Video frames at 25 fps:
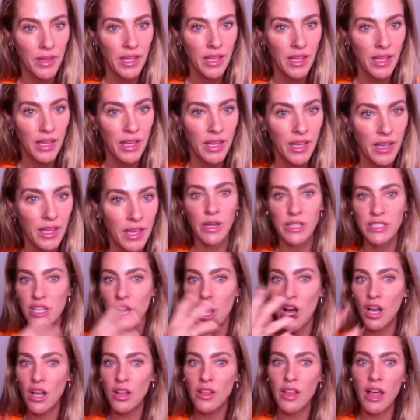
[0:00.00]
You know, I
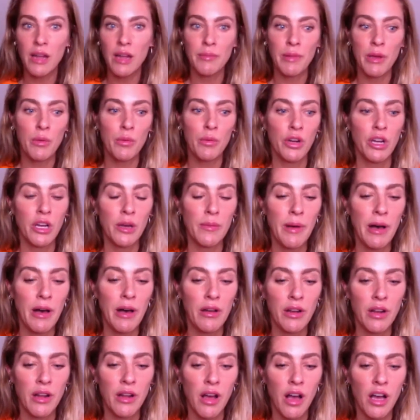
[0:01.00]
talk a lot in my work
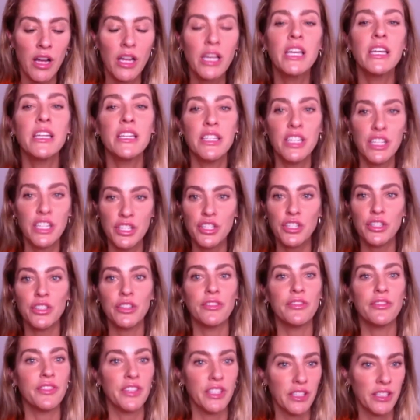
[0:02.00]
about unconditional
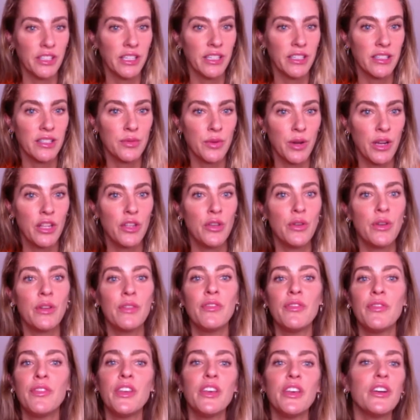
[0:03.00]
feelings, right? You can
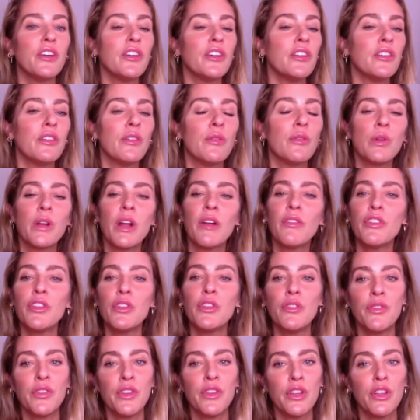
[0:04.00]
feel whatever
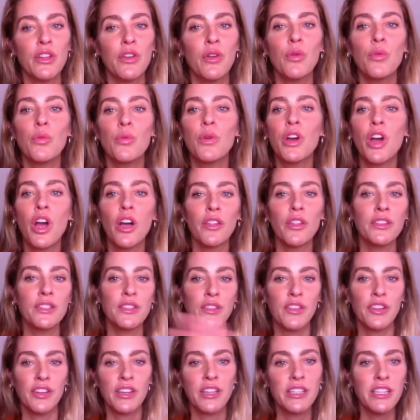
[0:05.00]
you feel regardless
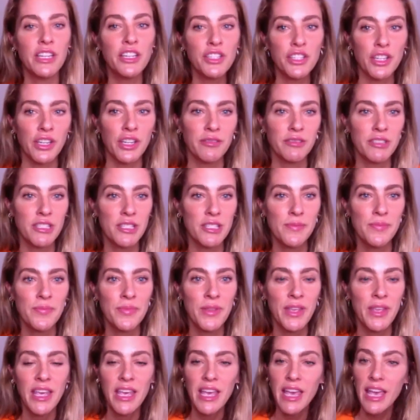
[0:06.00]
of your conditions.
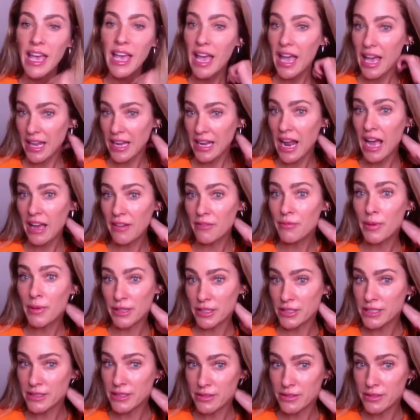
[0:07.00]
And I've been